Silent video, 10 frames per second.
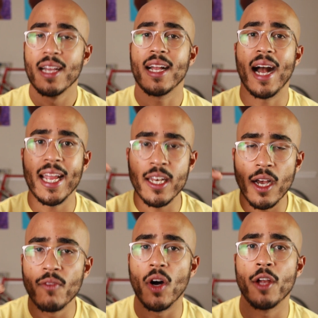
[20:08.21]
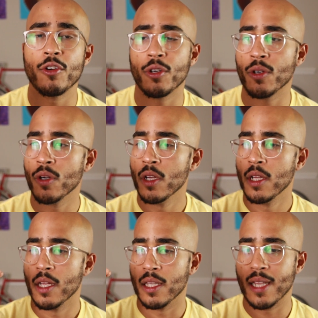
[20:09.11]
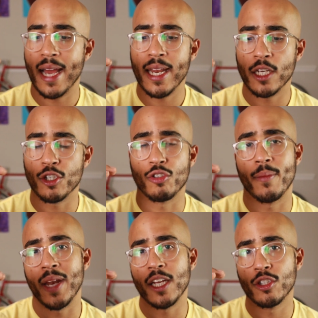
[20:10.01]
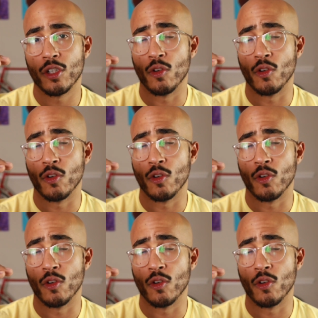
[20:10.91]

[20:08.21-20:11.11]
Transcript: kind of underlining discrimination